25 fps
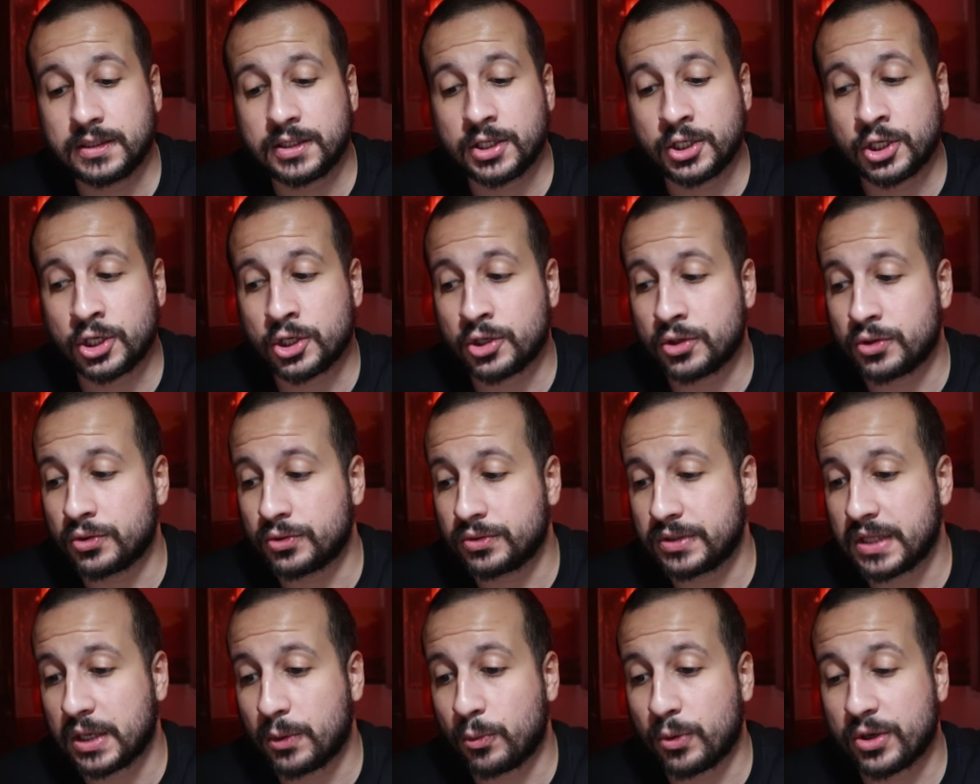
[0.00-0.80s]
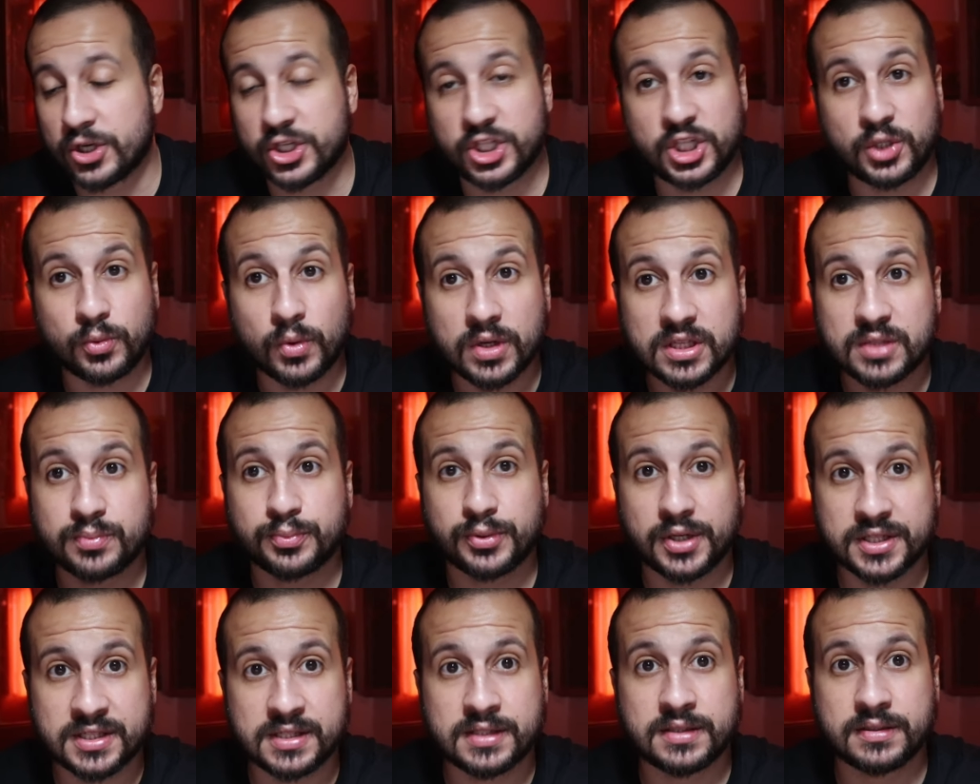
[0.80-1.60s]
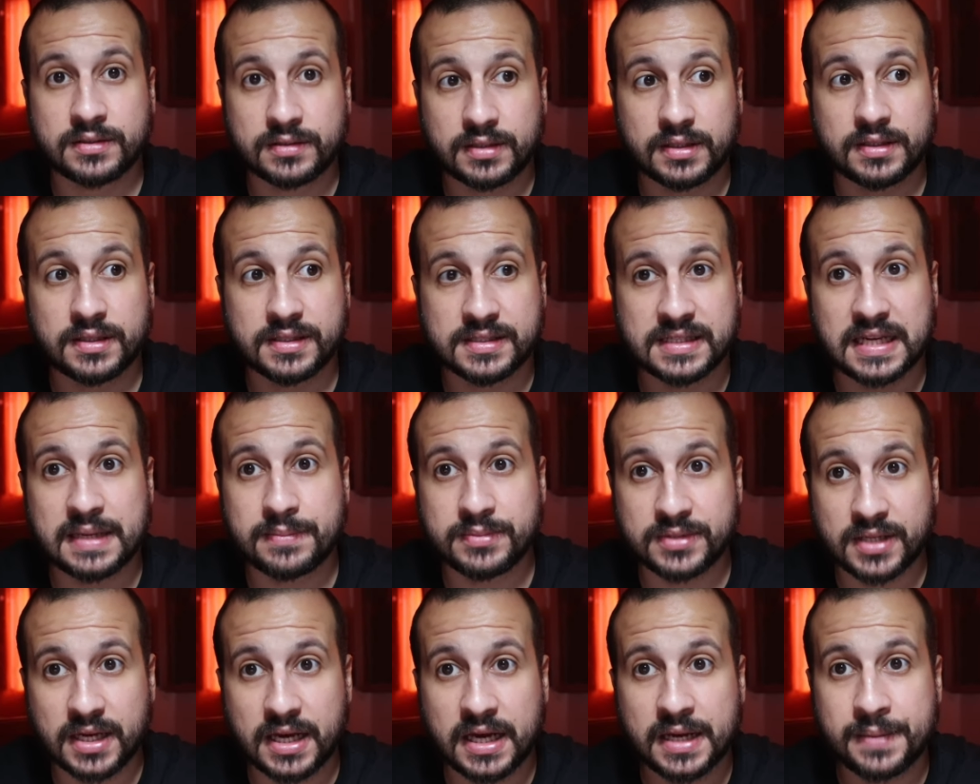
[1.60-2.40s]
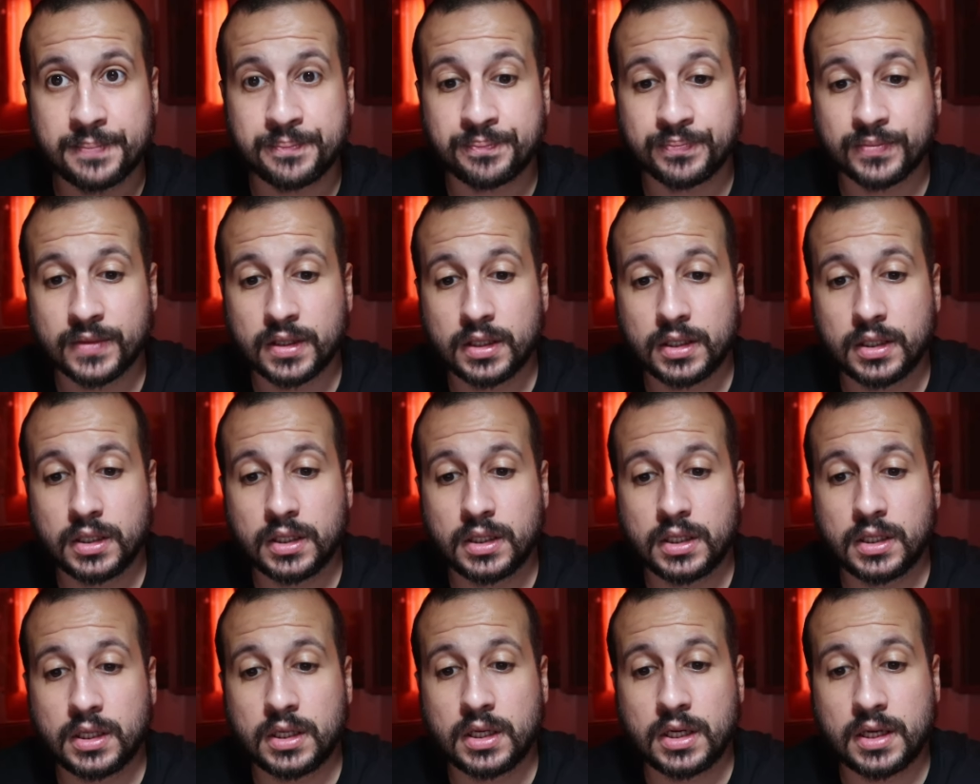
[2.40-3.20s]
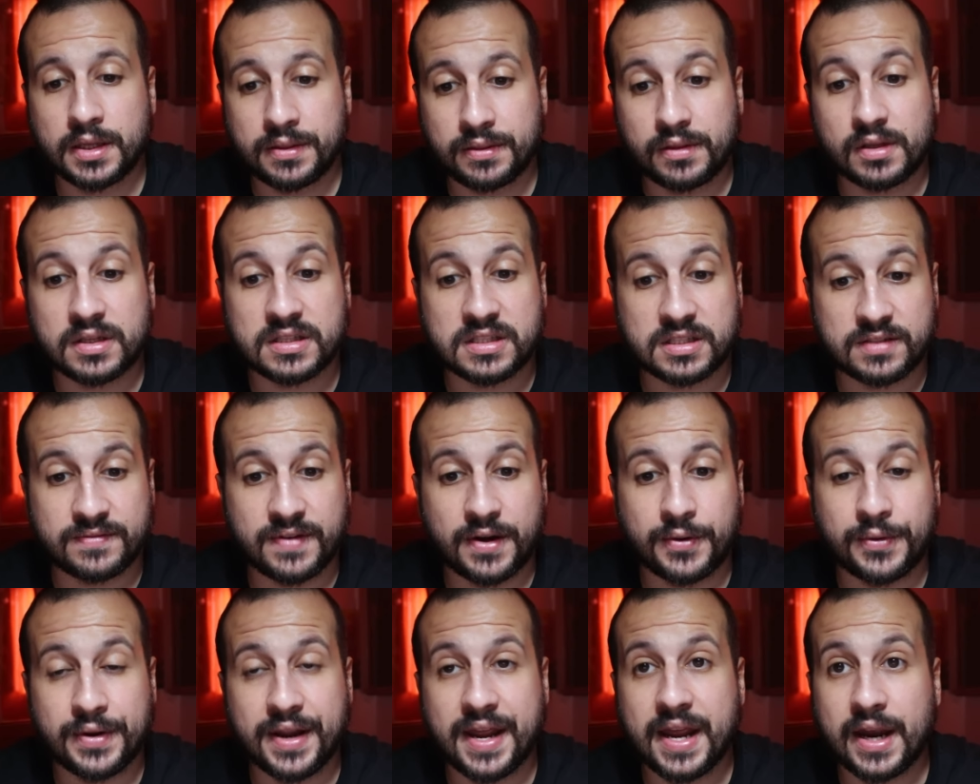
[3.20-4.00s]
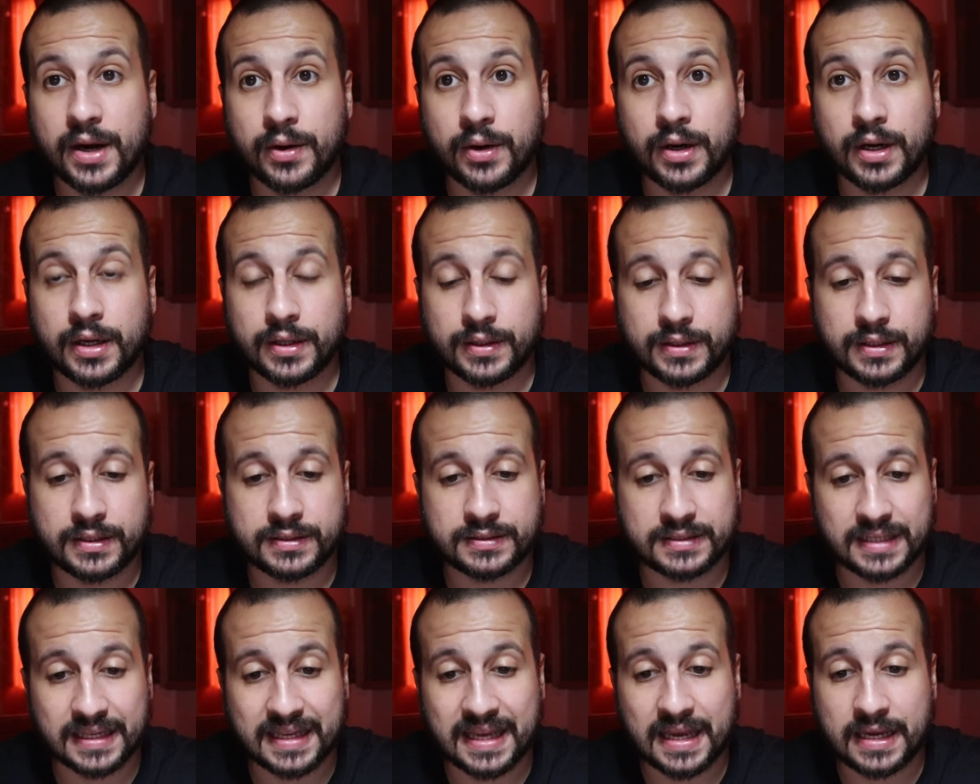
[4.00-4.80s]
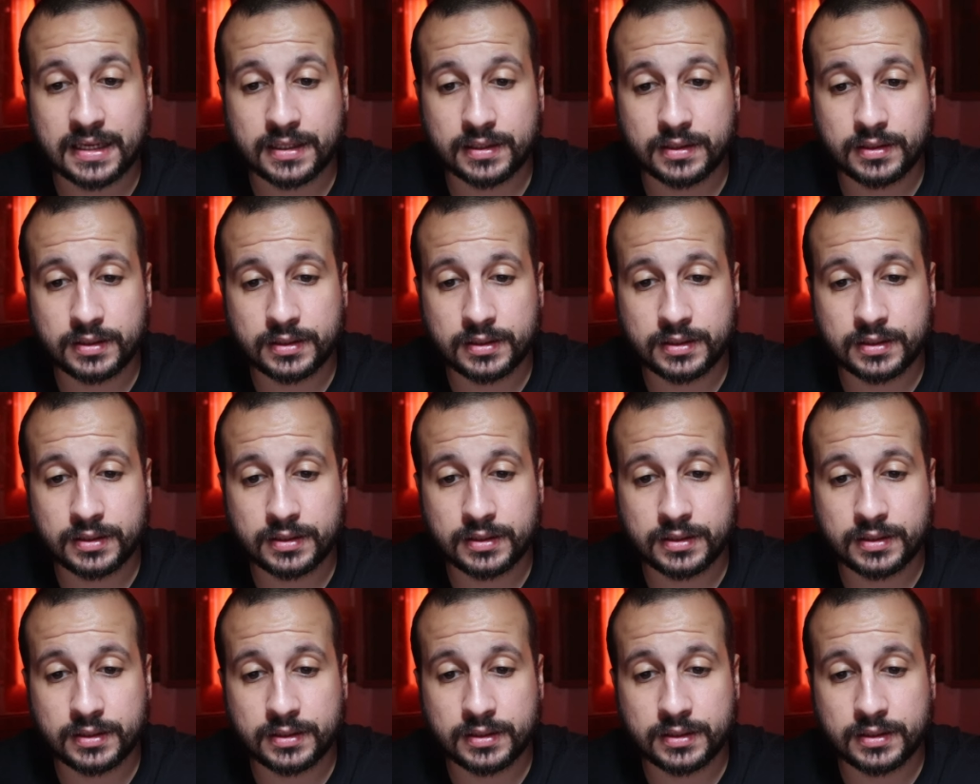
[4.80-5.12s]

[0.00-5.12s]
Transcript: you know that where she was present at the same time in this very era decade